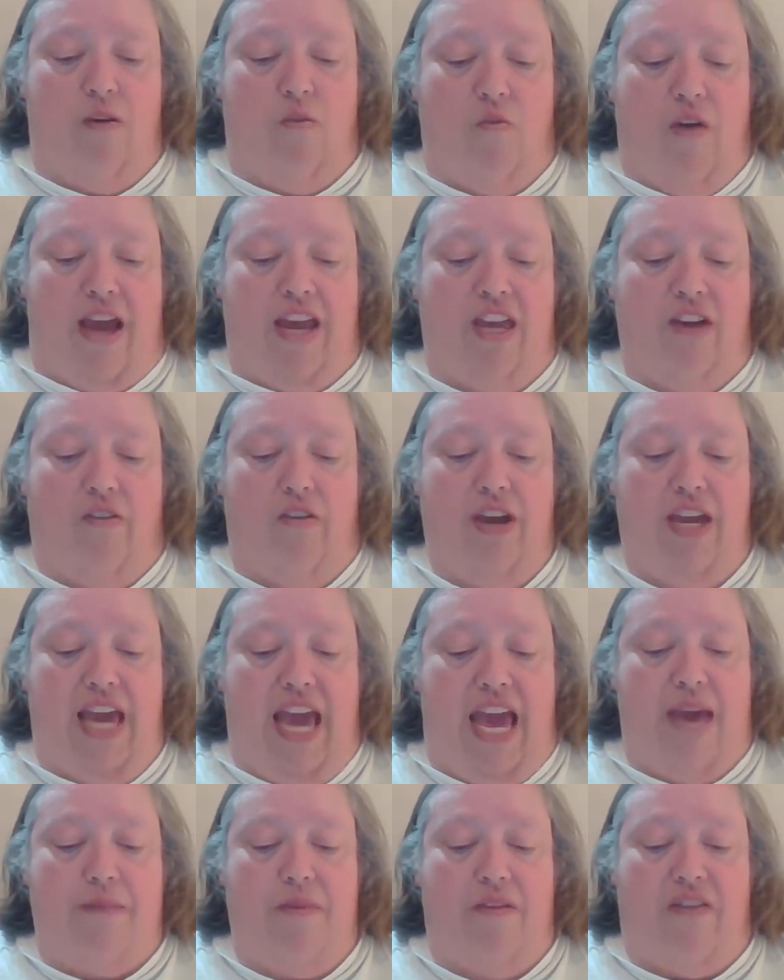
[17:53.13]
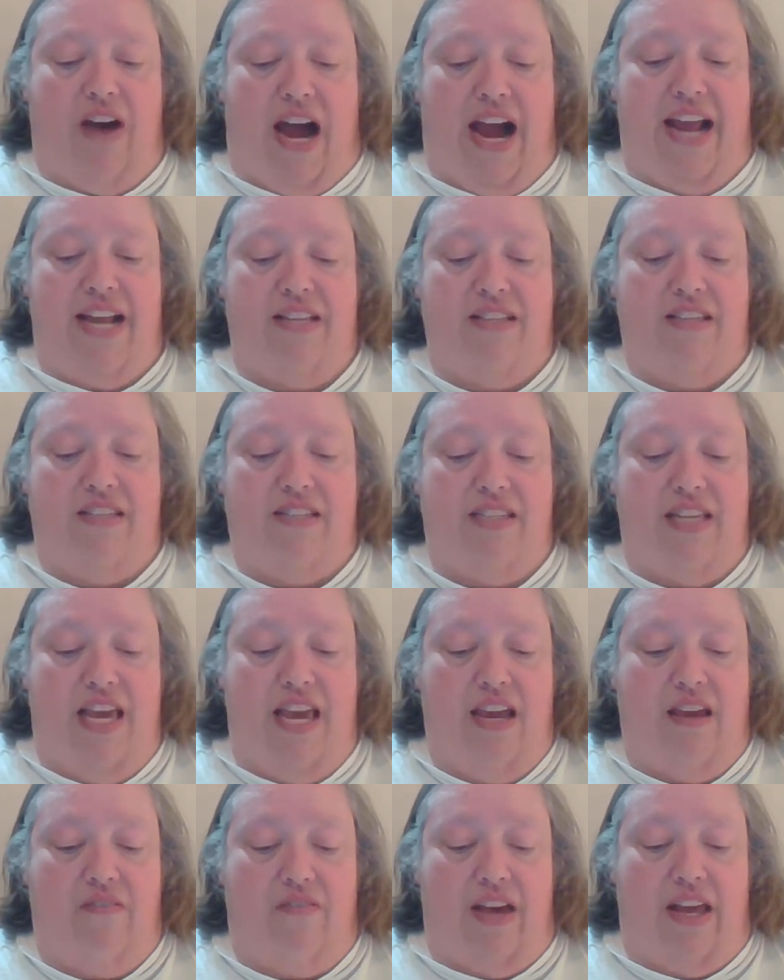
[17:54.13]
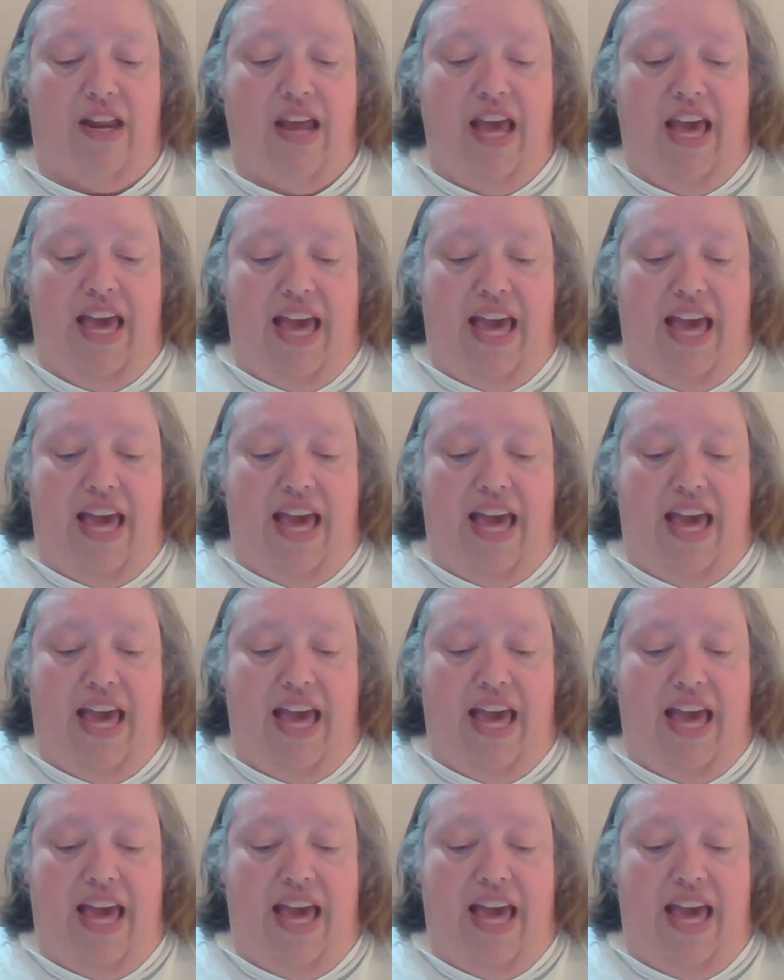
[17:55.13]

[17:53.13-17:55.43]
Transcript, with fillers: regular game of hide and seek of it